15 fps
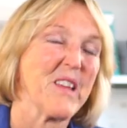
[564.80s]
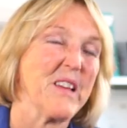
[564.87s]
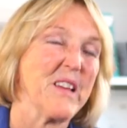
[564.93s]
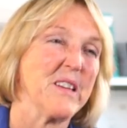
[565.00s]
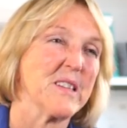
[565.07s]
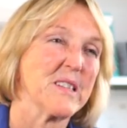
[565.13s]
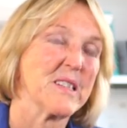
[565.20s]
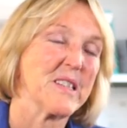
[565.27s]

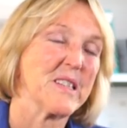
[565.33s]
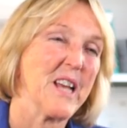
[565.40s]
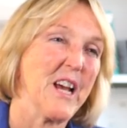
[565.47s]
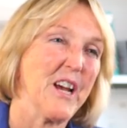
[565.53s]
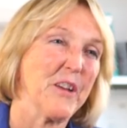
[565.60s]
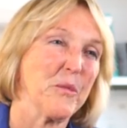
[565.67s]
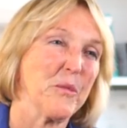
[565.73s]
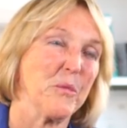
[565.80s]
is
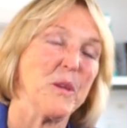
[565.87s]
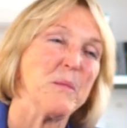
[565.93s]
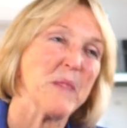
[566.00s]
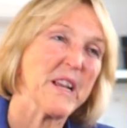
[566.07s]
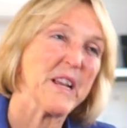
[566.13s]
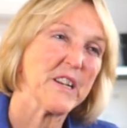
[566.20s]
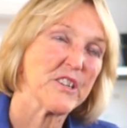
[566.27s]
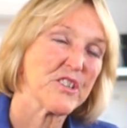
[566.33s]
that we
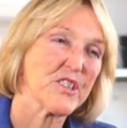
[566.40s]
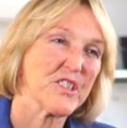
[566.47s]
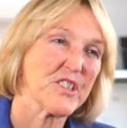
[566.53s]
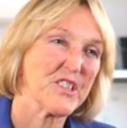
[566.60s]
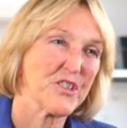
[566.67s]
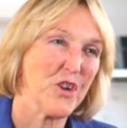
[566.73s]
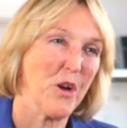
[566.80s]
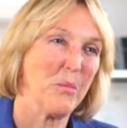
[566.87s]
managed to
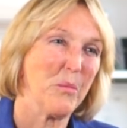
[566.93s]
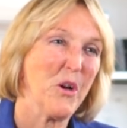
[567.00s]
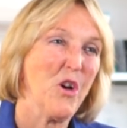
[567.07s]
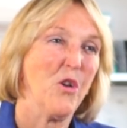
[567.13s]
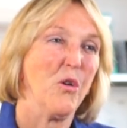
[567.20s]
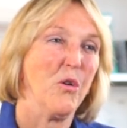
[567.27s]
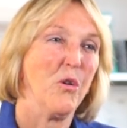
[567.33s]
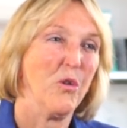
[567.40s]
stop
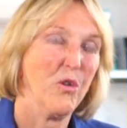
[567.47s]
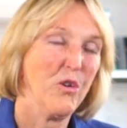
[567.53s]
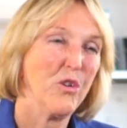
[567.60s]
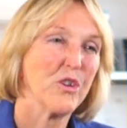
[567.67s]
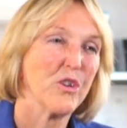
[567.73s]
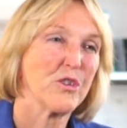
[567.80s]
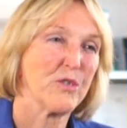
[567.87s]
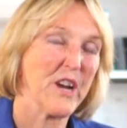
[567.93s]

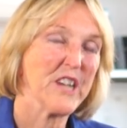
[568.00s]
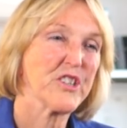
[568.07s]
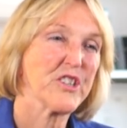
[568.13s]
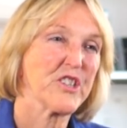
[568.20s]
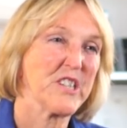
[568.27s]
all crash